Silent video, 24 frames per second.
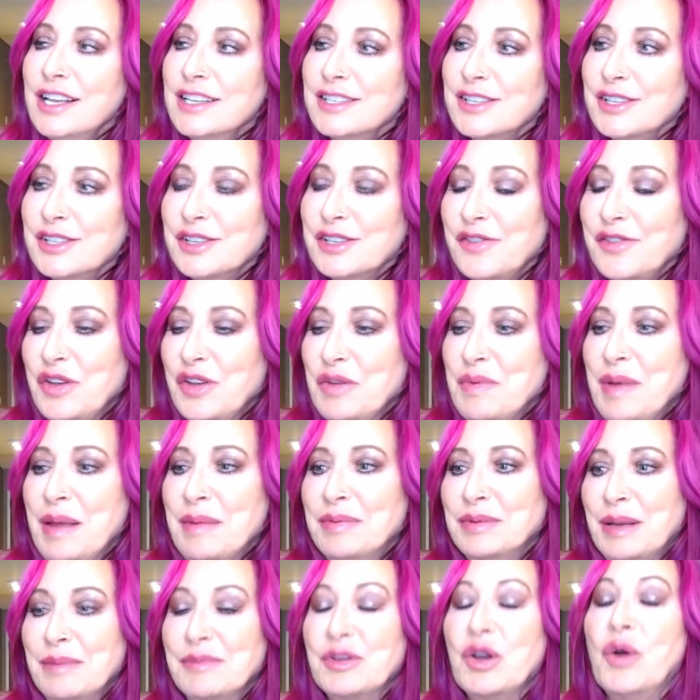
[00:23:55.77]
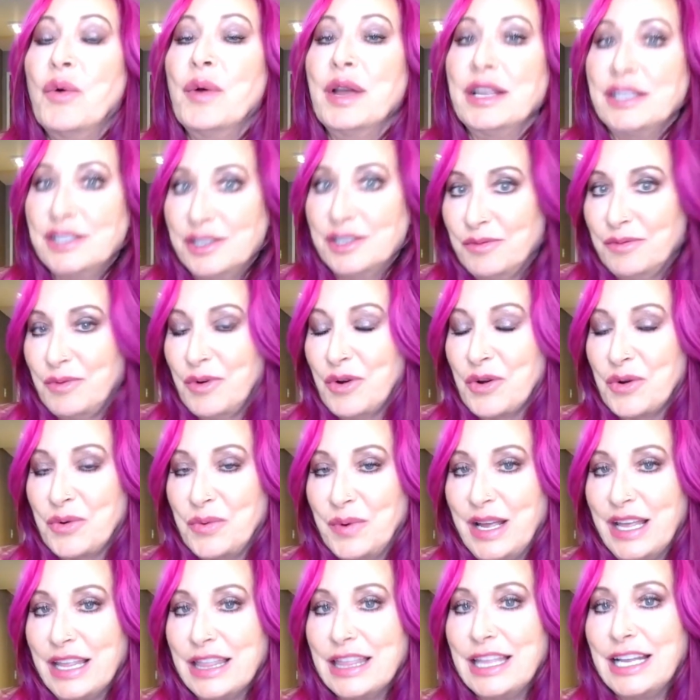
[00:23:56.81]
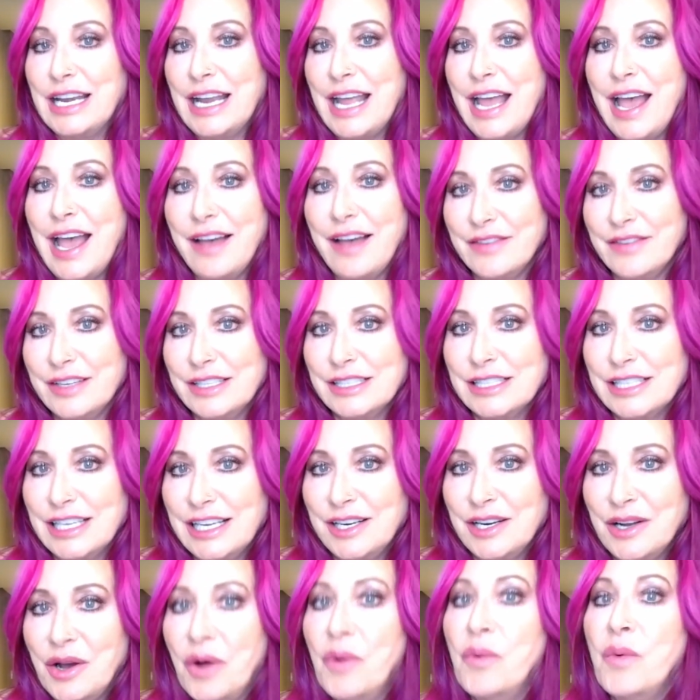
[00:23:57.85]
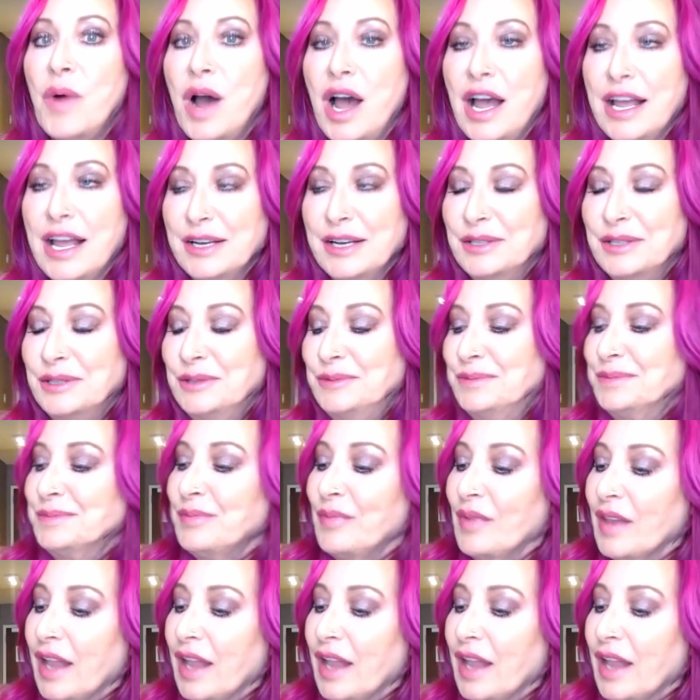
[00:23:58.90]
So there's a few people I'm going to work with that I haven't in a while.